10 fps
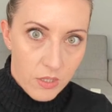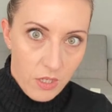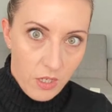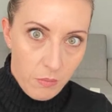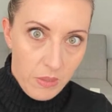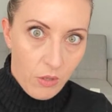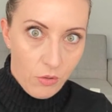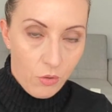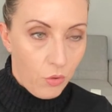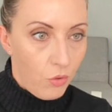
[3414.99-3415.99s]
So you're going to be on
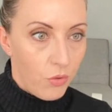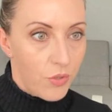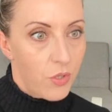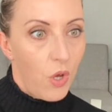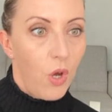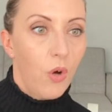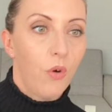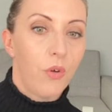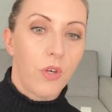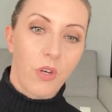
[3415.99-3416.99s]
a horse,
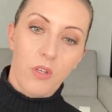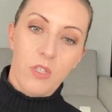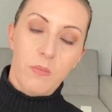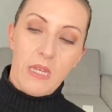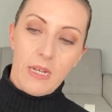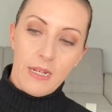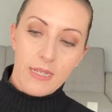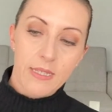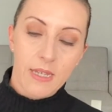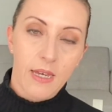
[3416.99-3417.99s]
or you're going to be in a
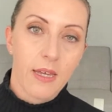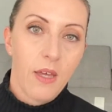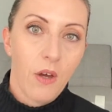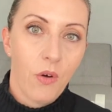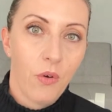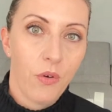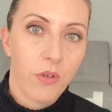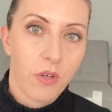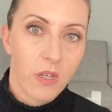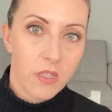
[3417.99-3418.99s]
litter, or you're
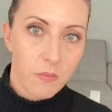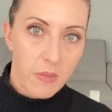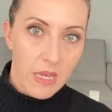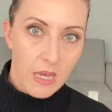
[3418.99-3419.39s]
going to be